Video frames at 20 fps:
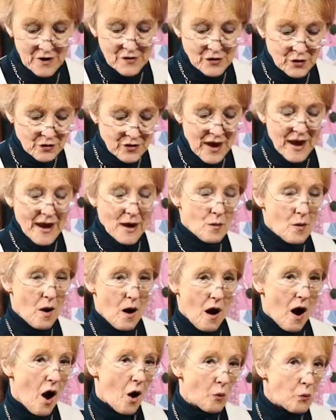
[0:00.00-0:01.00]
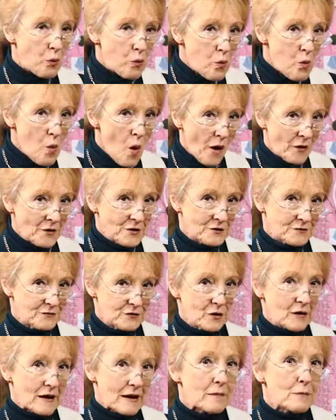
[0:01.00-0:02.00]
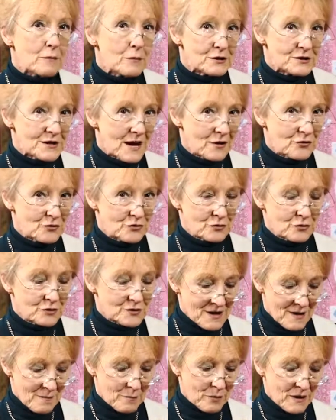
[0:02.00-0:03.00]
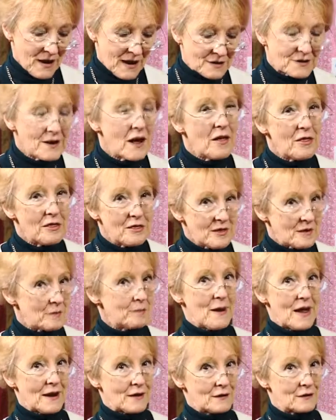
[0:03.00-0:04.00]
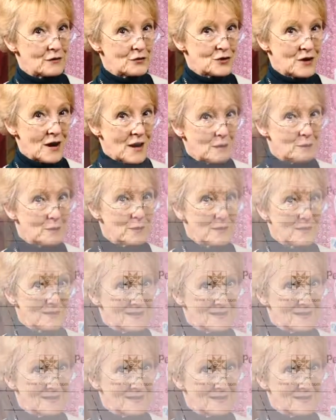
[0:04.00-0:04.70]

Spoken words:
So there you are, a wonderfully potential template, the petal shape.